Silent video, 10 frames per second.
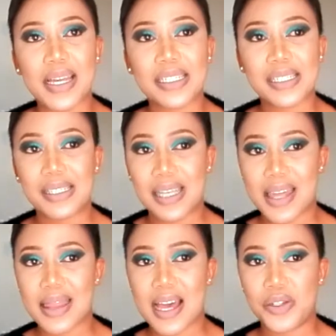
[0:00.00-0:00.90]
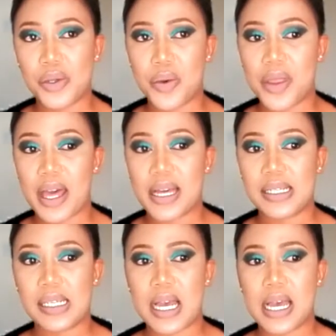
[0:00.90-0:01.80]
just saying that, you know,
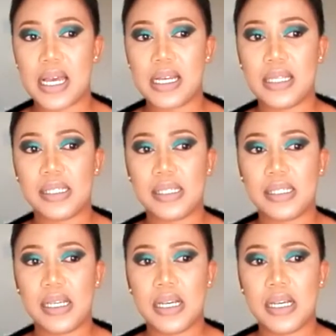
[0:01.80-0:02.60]
that as